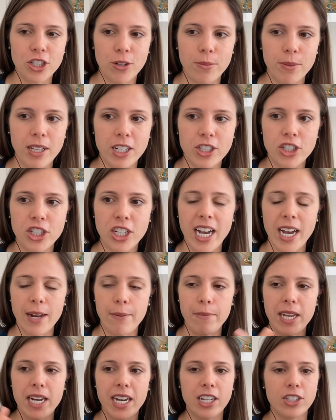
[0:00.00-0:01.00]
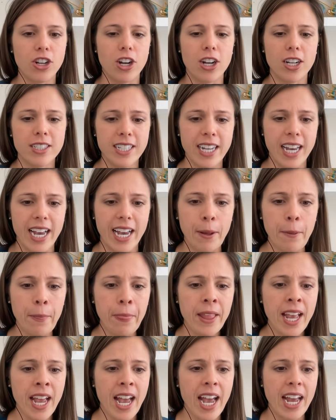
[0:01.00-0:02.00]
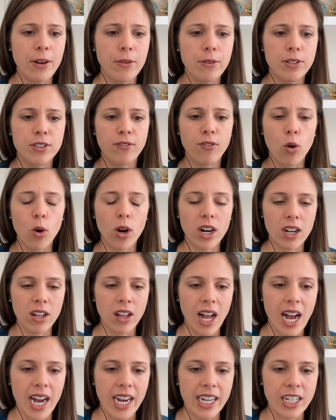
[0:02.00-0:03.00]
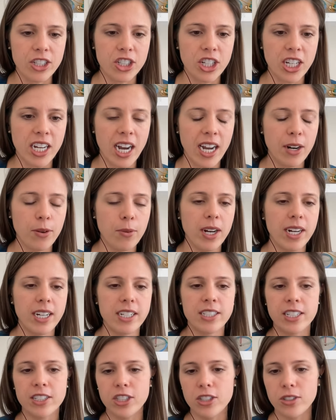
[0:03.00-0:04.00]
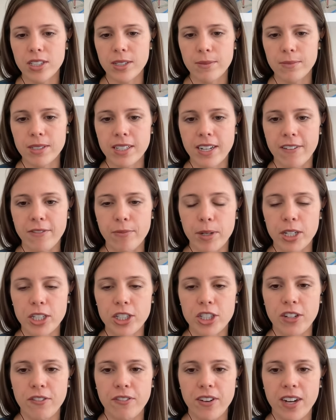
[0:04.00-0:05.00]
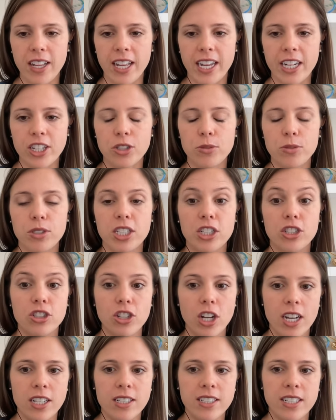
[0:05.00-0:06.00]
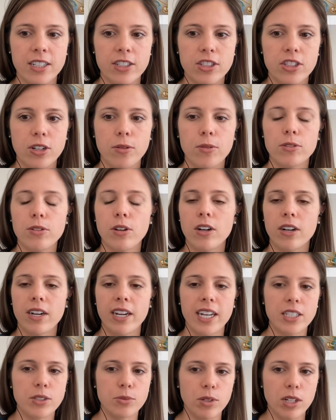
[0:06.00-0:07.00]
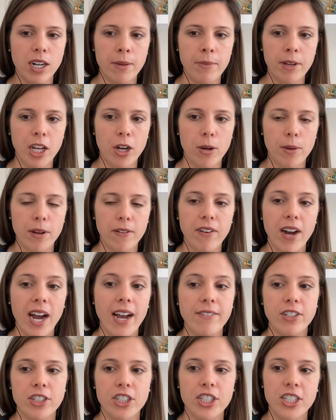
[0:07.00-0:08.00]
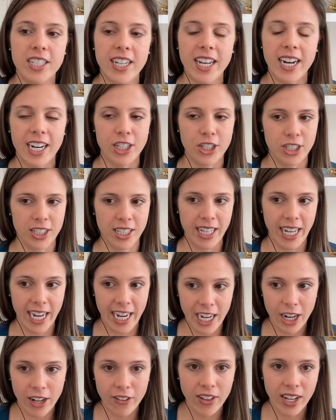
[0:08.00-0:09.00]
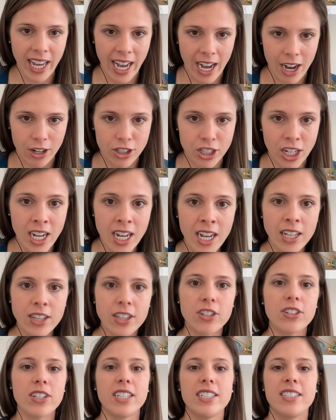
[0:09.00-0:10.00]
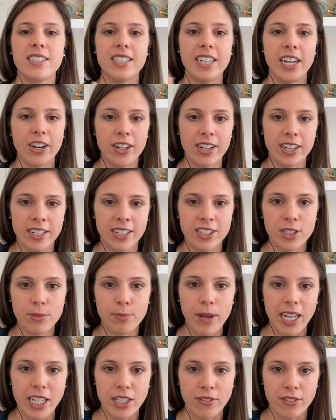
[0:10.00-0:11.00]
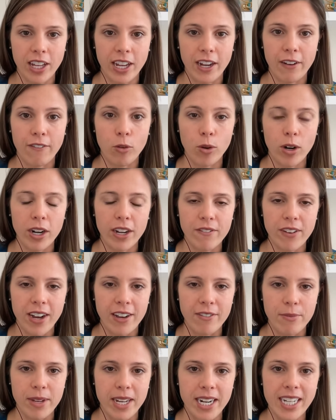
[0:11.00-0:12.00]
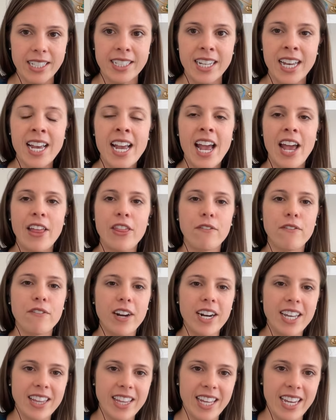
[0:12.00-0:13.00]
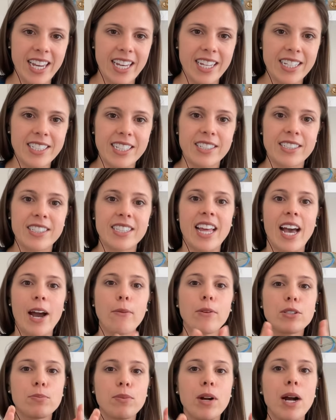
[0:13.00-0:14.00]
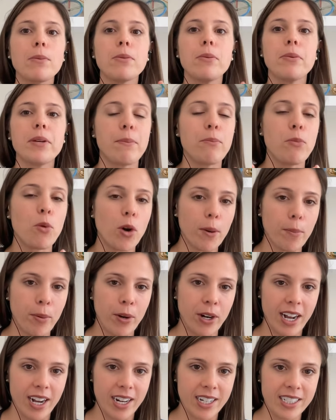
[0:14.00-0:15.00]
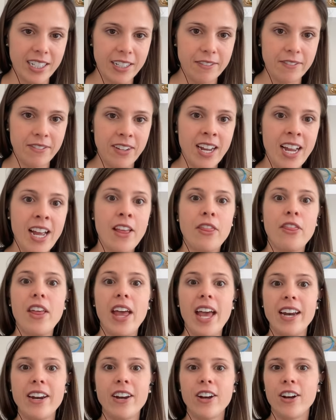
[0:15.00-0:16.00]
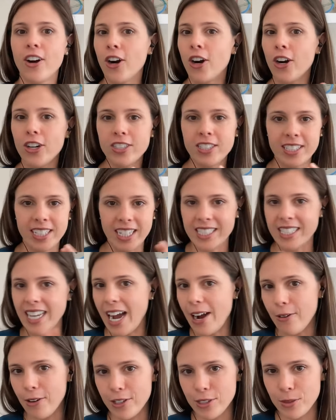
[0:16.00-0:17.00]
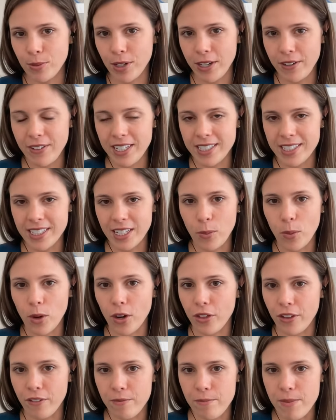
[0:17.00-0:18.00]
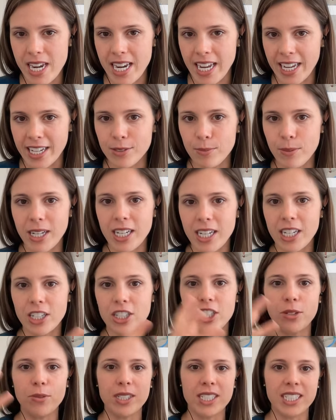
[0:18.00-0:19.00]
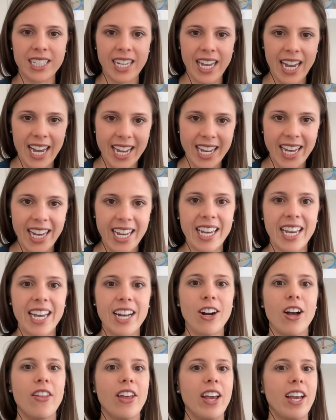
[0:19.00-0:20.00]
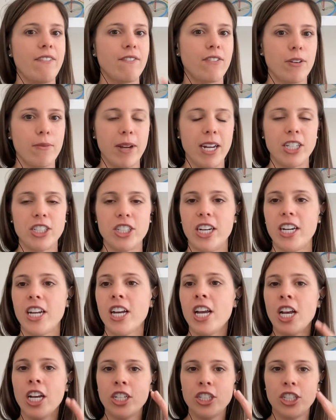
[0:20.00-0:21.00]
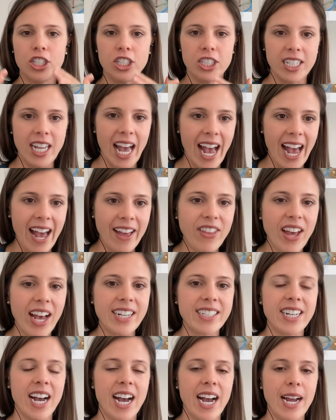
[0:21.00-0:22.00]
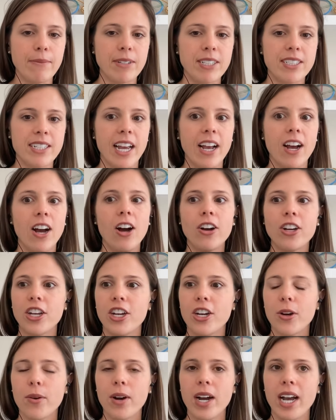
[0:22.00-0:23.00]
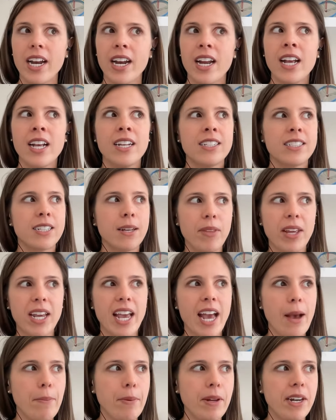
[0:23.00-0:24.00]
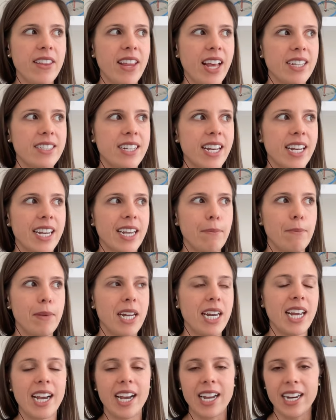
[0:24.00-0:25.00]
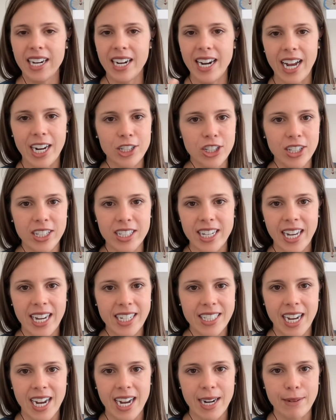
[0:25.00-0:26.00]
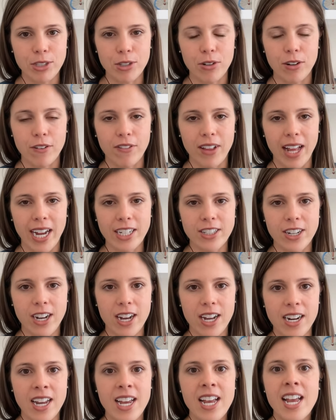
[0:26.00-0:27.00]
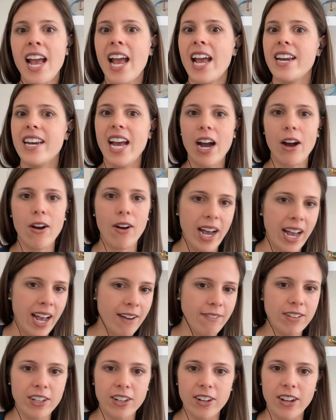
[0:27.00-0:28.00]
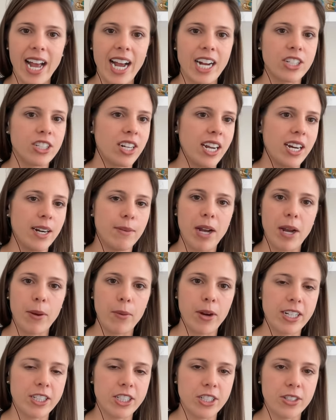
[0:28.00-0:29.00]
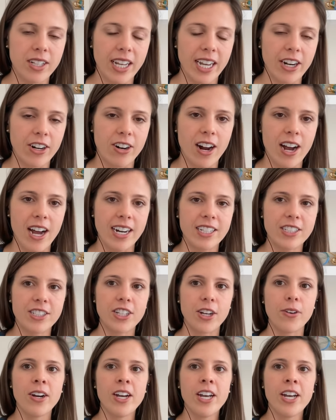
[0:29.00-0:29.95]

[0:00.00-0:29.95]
told me that she had meetings all day and it was four o'clock and she kind of wanted to do some stuff, but she felt like she was exhausted. So her kids were coming home at five and she said, I just laid on the couch, literally stared into space for like 45 minutes. And the funny thing is, is that was probably more productive than her six hours previously worth of meetings because she was taking in all that information. She just had that time to say, oh, you know what? Something happened in that second meeting I didn't actually take time to reflect on. And now I have a little action item I want to do later on. And so,